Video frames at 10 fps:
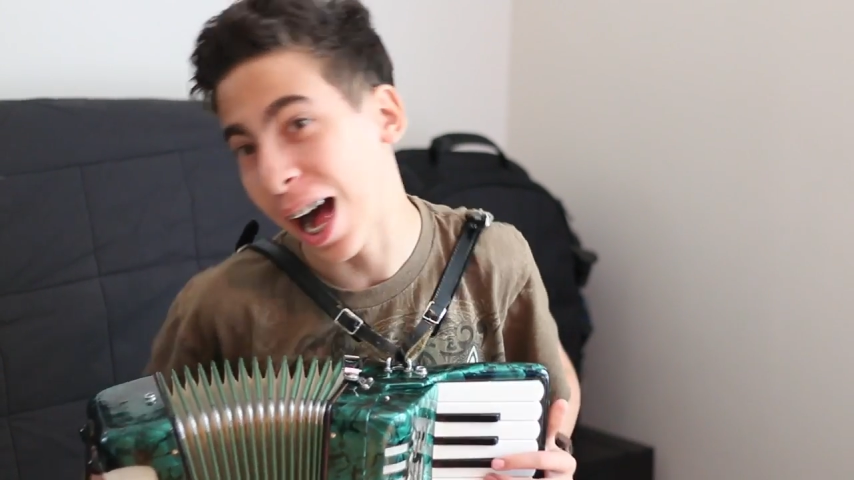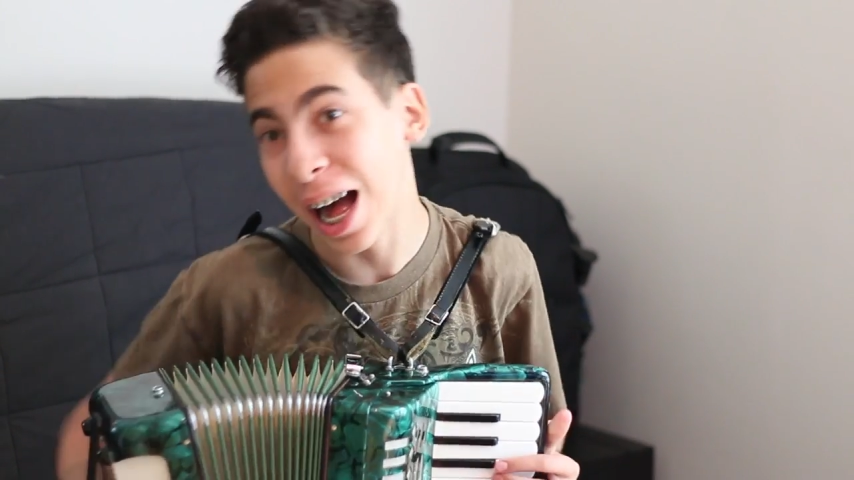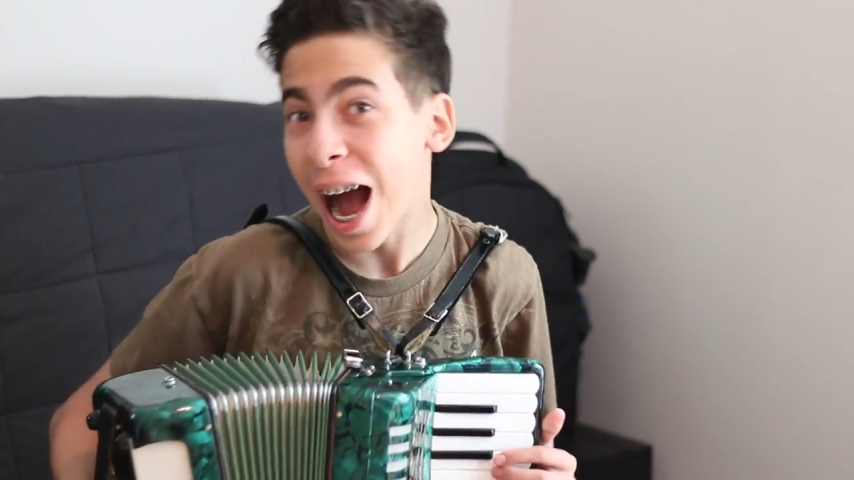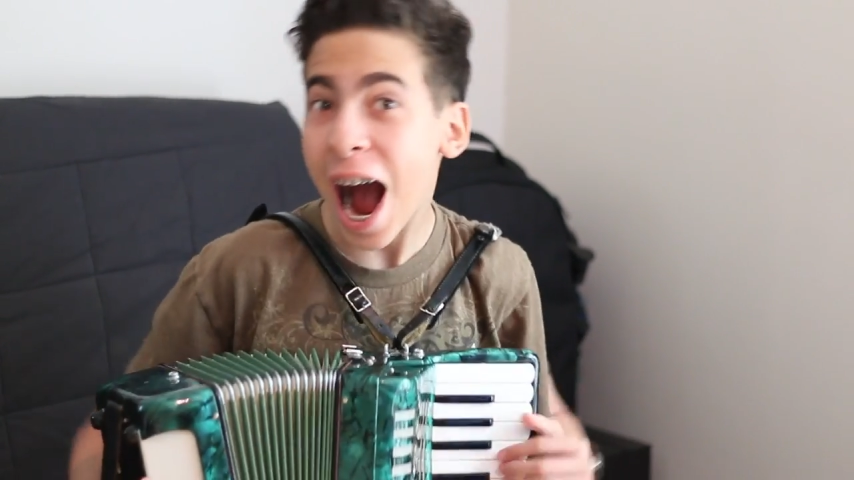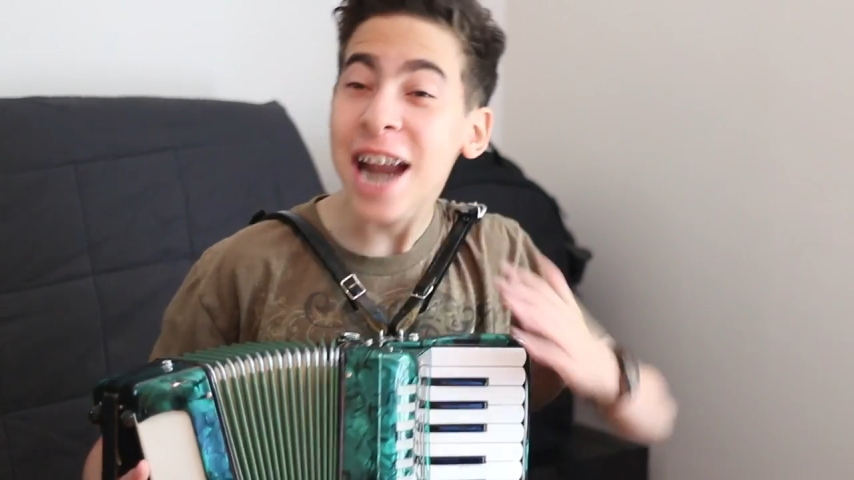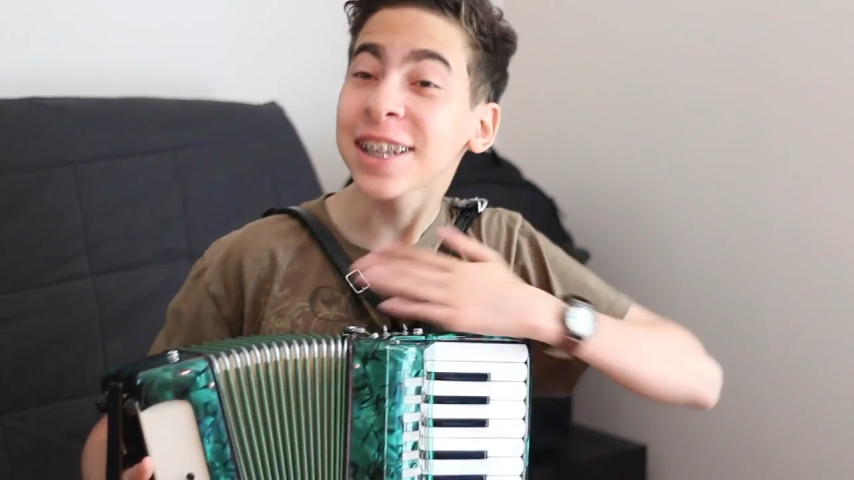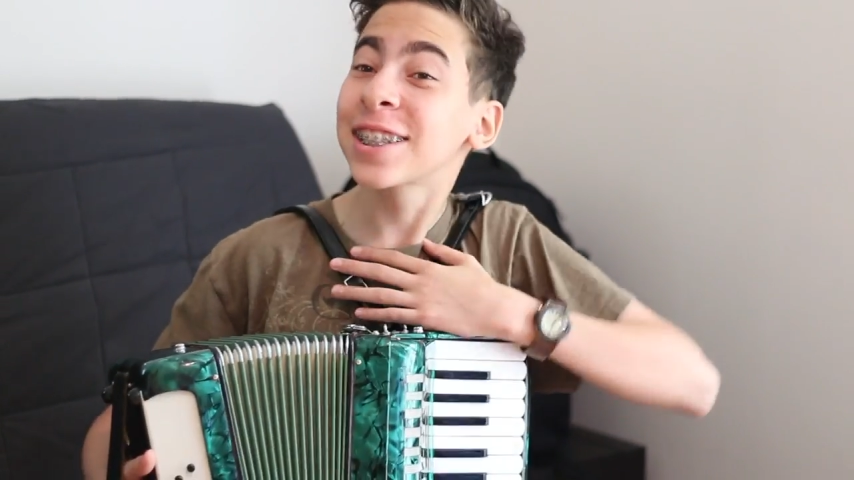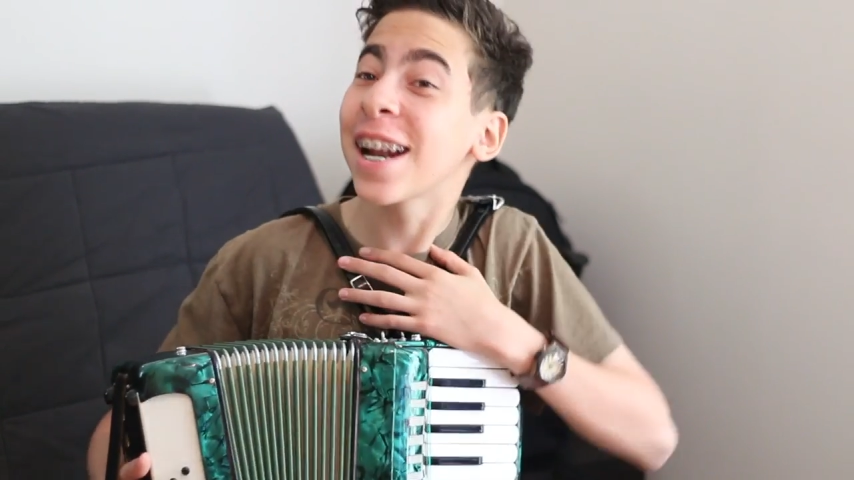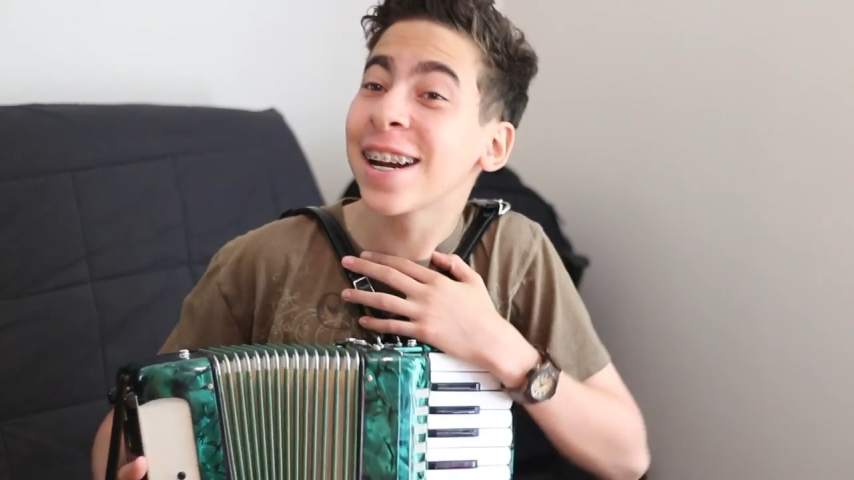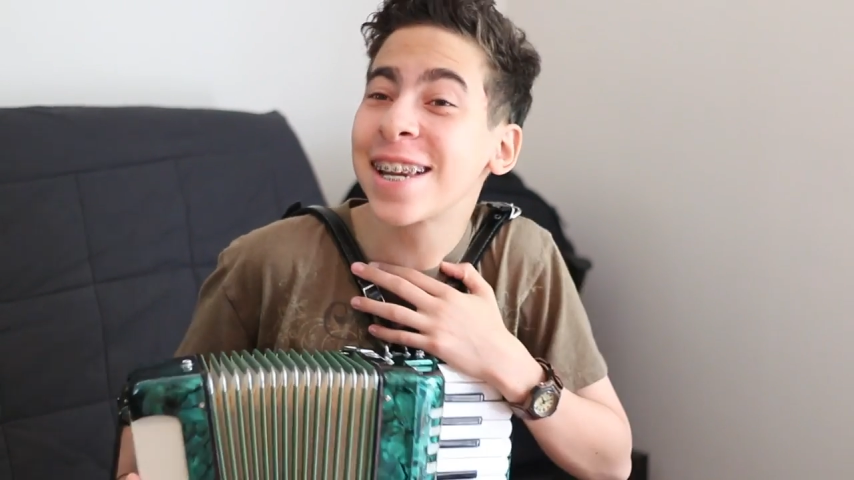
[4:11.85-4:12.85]
I
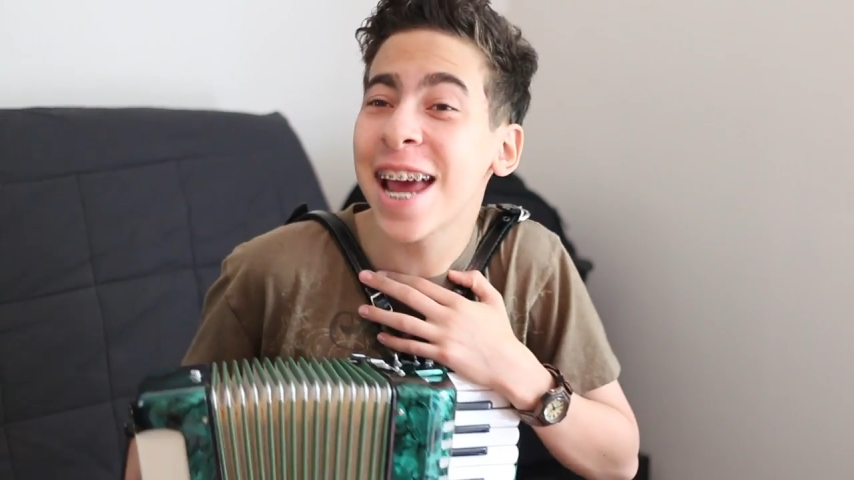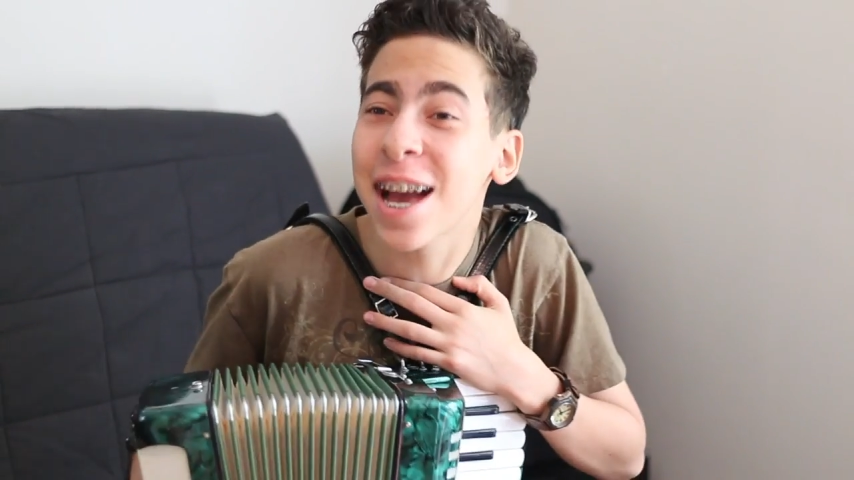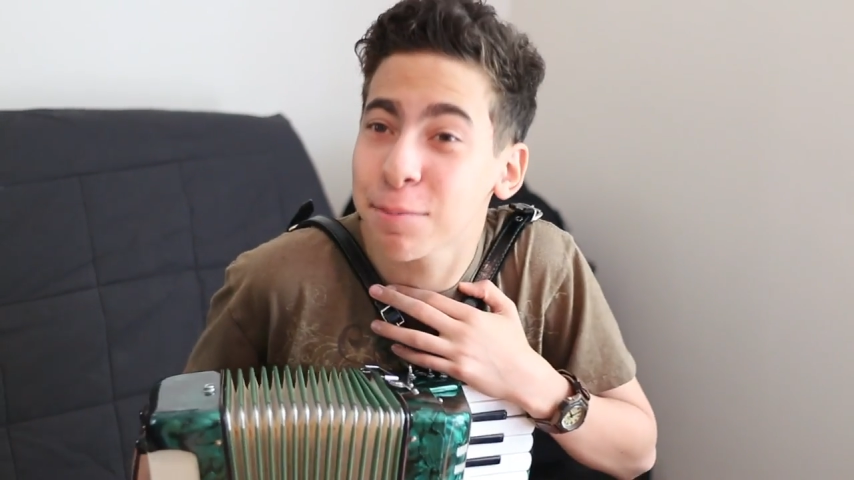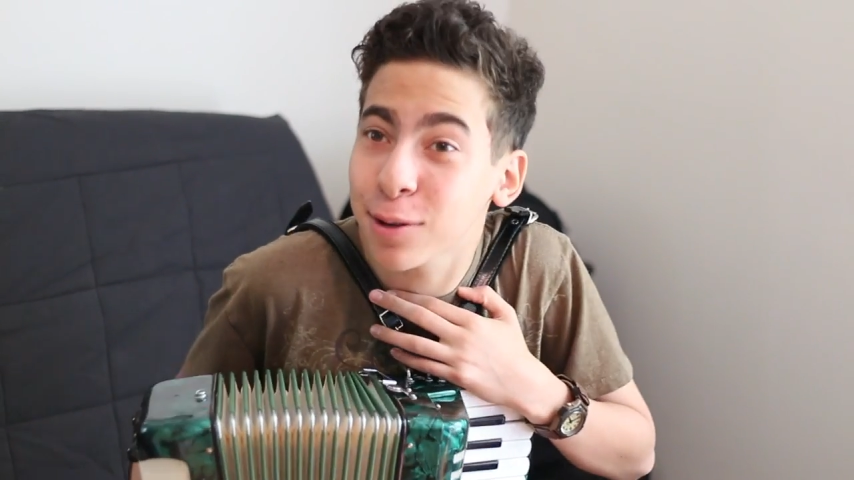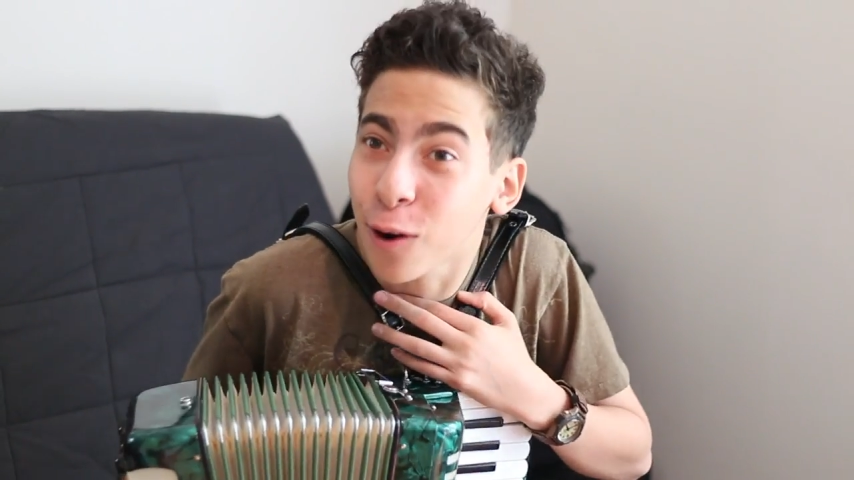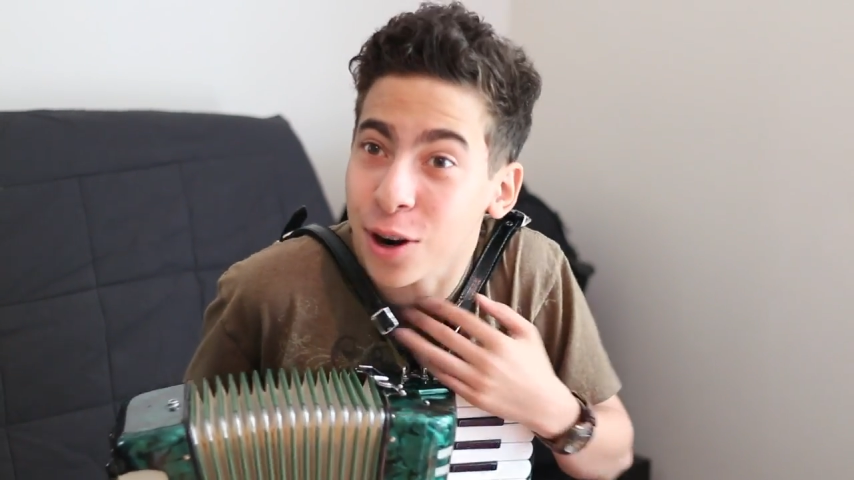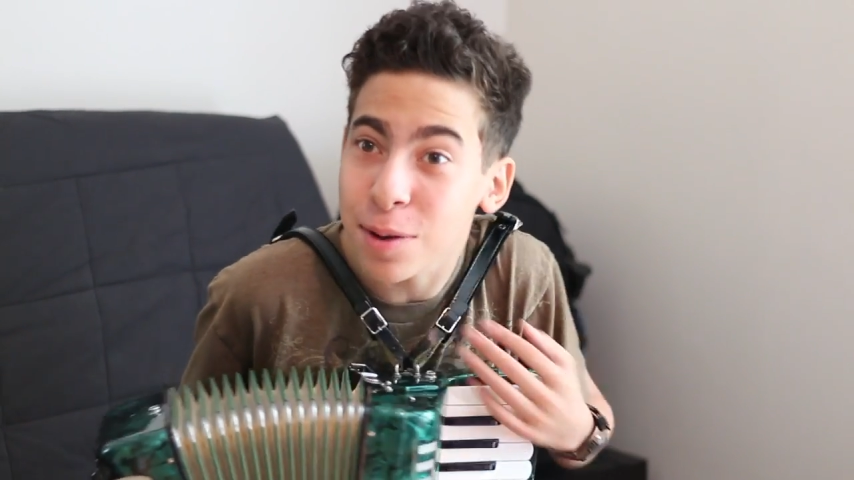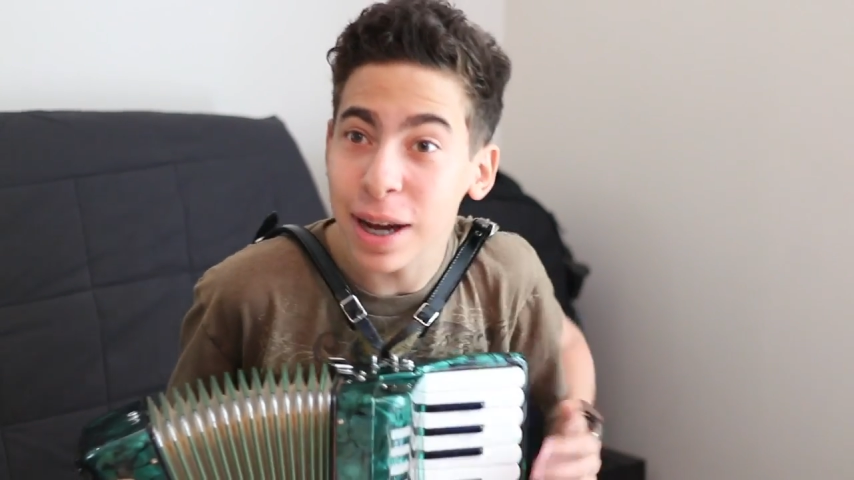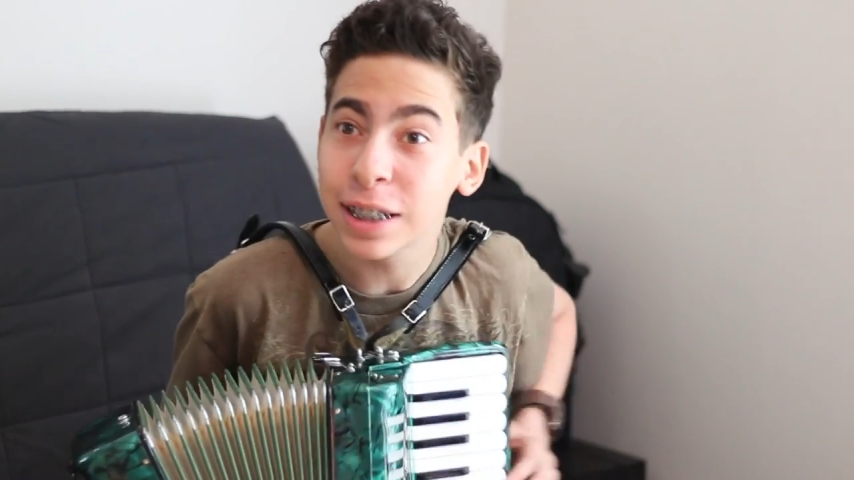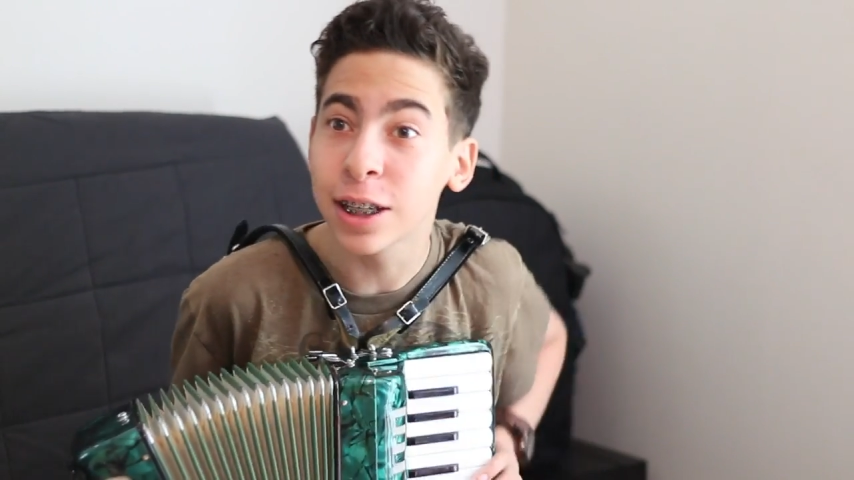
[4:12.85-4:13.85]
decided to take up
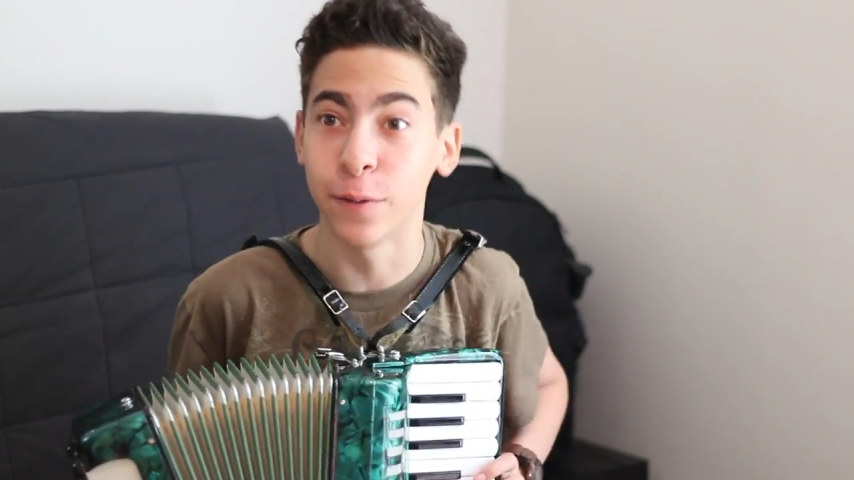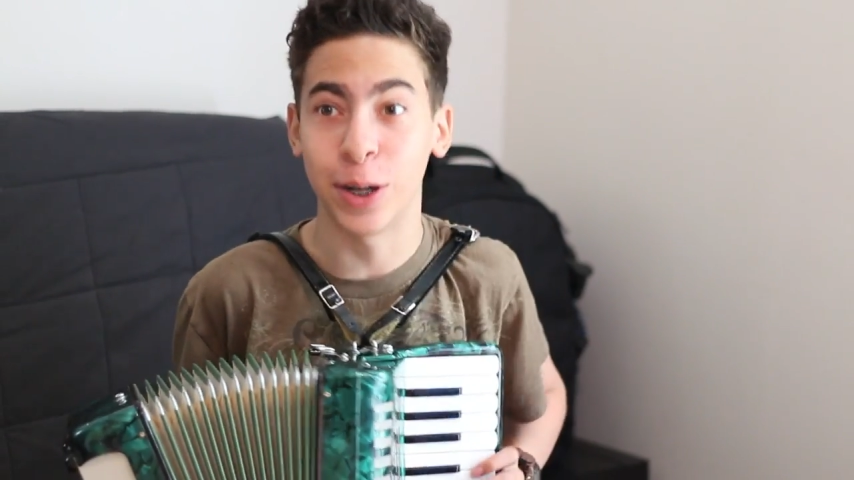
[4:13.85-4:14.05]
recording myself.